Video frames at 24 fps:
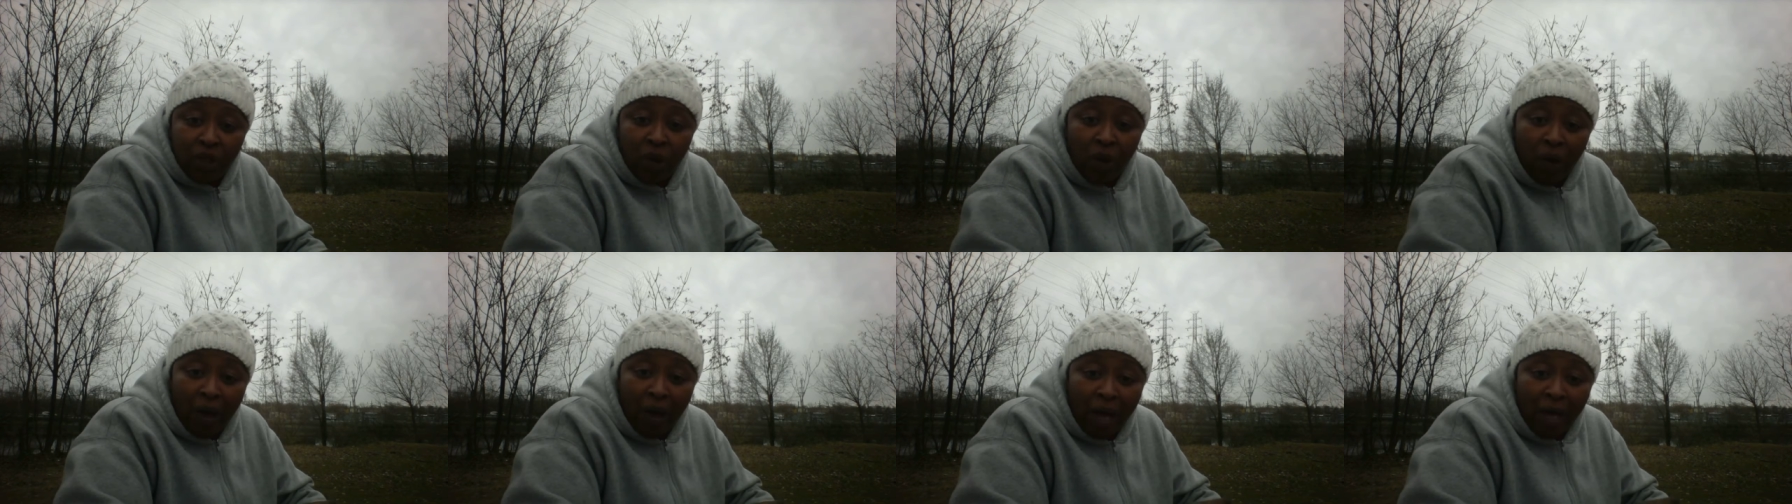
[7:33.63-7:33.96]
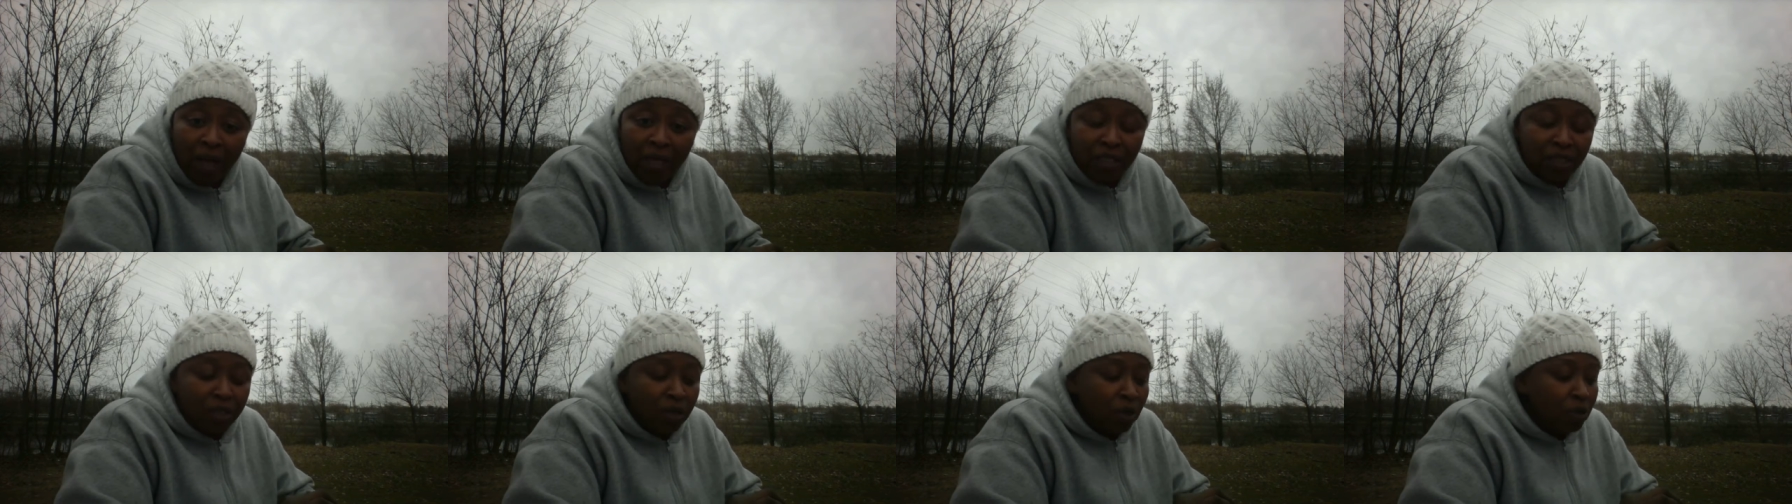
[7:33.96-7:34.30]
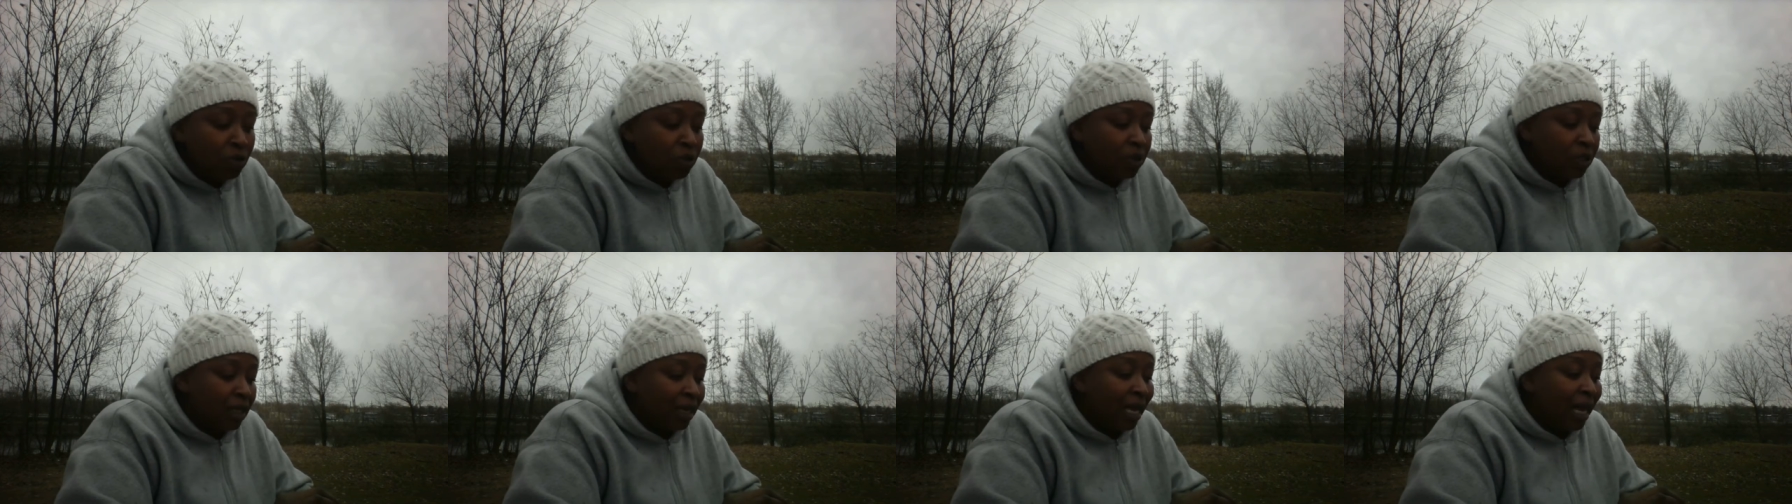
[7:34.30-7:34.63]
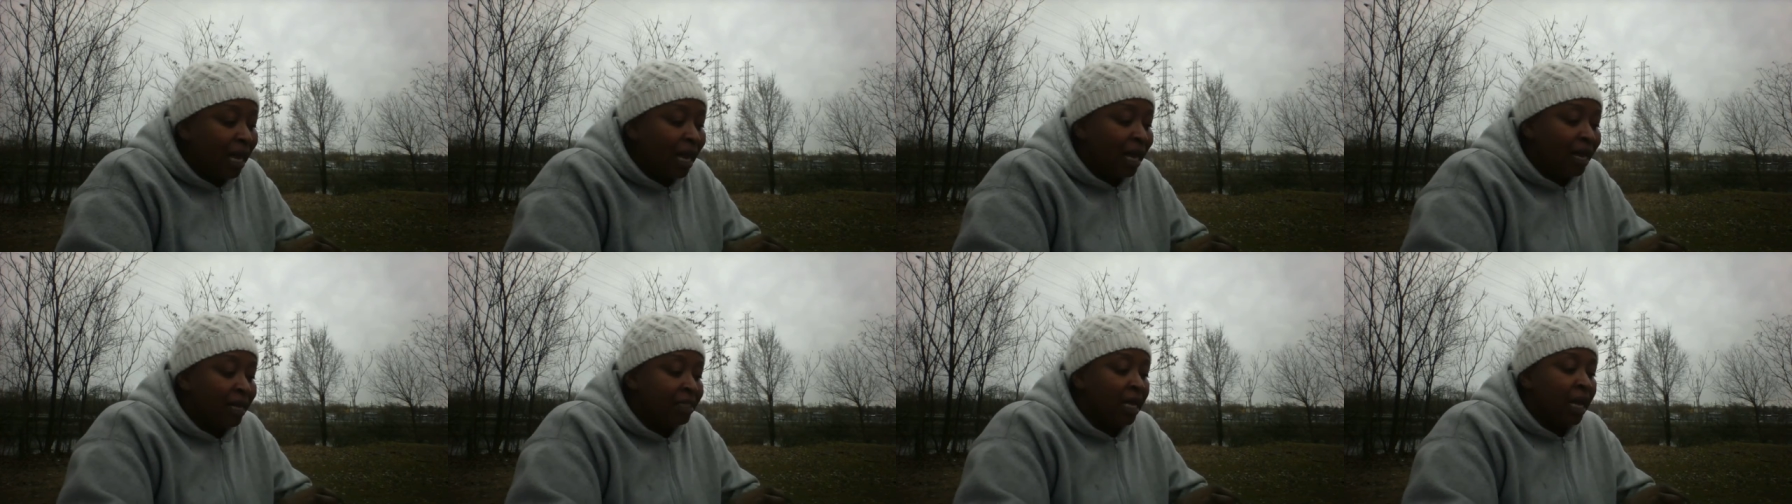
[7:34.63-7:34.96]
go out and
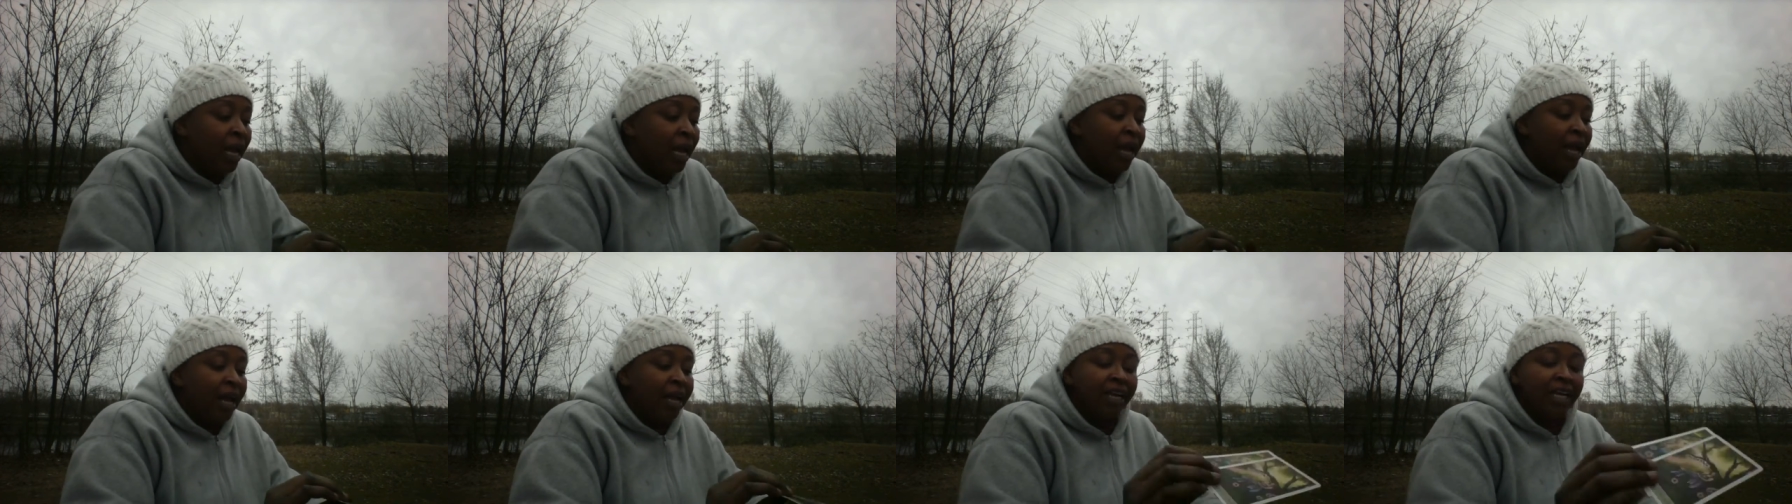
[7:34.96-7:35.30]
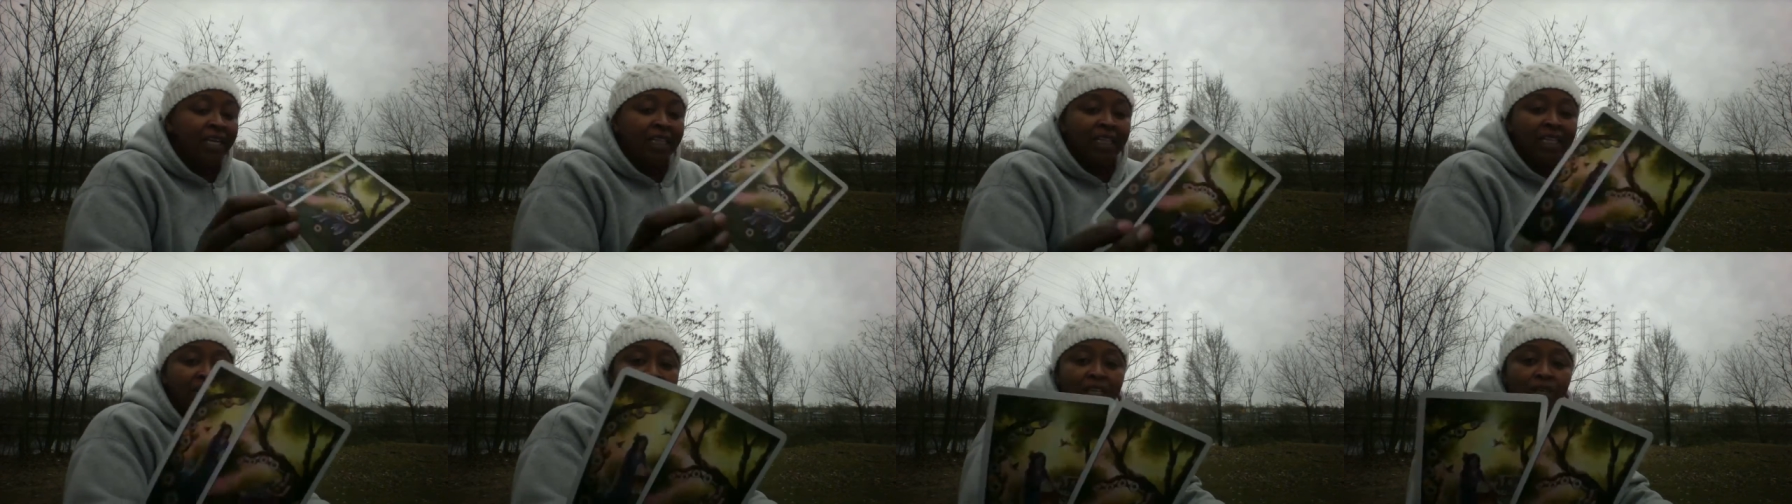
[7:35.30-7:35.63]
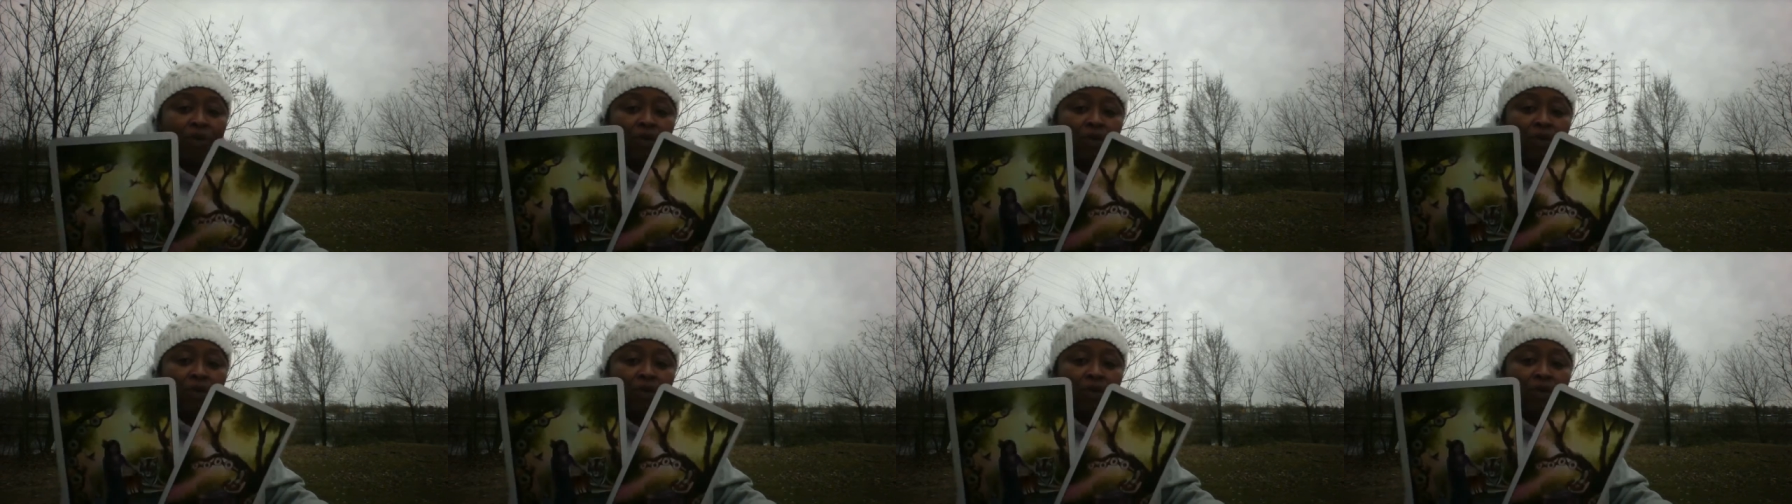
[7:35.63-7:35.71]
socialize. And I think